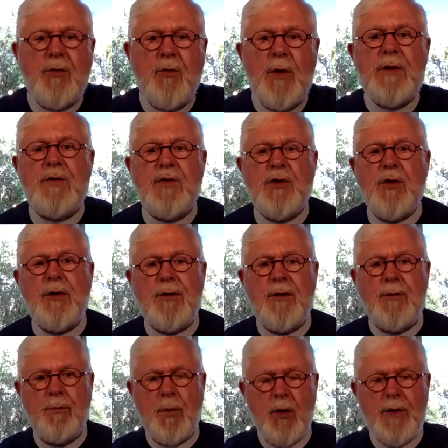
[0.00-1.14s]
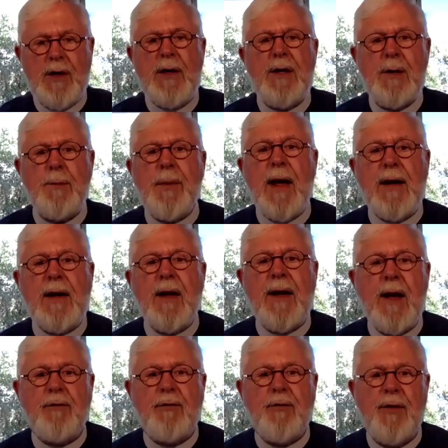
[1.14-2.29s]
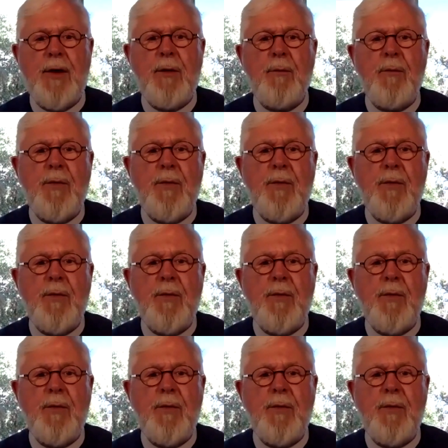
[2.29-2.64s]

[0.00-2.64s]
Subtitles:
we should put in the bank account for them.